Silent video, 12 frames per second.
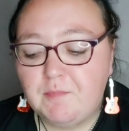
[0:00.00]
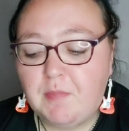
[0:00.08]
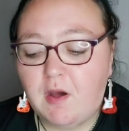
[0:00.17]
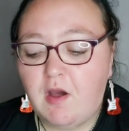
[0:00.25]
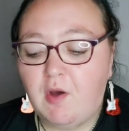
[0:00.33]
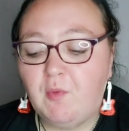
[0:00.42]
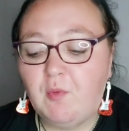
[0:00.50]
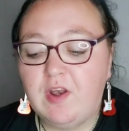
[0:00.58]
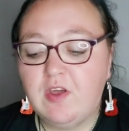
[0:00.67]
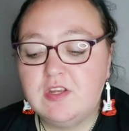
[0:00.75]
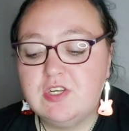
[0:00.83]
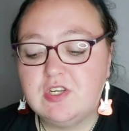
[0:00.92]
but when
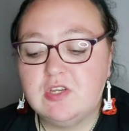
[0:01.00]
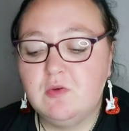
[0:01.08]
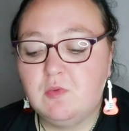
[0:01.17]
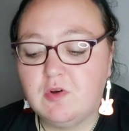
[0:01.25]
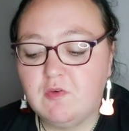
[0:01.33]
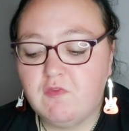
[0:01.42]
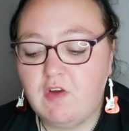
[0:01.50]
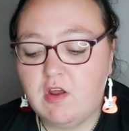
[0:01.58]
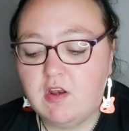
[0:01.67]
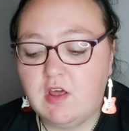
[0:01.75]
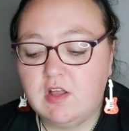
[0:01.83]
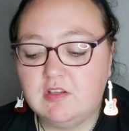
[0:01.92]
I do want to
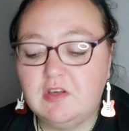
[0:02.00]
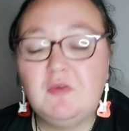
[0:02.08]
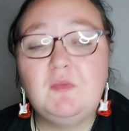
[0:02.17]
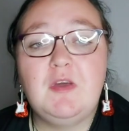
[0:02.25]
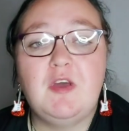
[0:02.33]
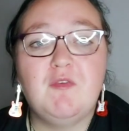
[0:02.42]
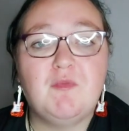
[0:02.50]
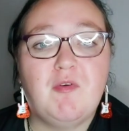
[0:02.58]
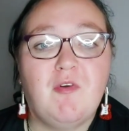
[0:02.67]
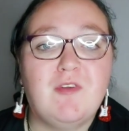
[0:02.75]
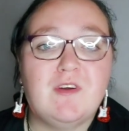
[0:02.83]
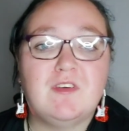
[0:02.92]
run a little bit of
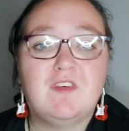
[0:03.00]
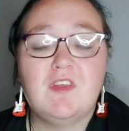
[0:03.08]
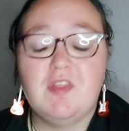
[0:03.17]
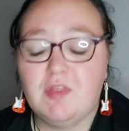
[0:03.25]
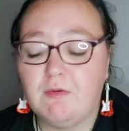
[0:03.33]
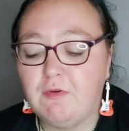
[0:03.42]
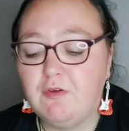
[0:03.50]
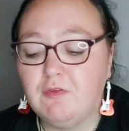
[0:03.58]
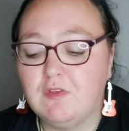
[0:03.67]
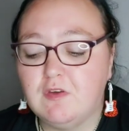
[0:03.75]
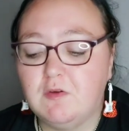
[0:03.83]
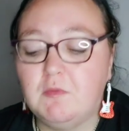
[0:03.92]
product through
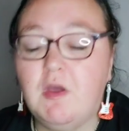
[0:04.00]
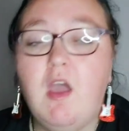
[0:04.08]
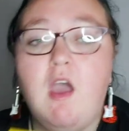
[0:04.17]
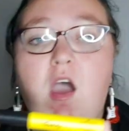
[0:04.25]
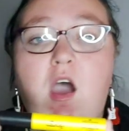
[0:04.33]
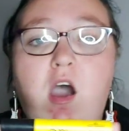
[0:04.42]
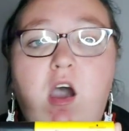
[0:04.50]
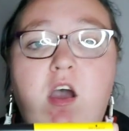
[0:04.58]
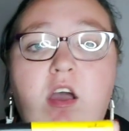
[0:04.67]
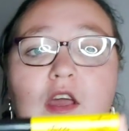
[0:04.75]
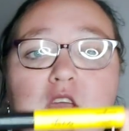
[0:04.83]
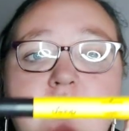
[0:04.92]
them,
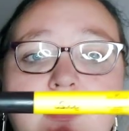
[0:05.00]
I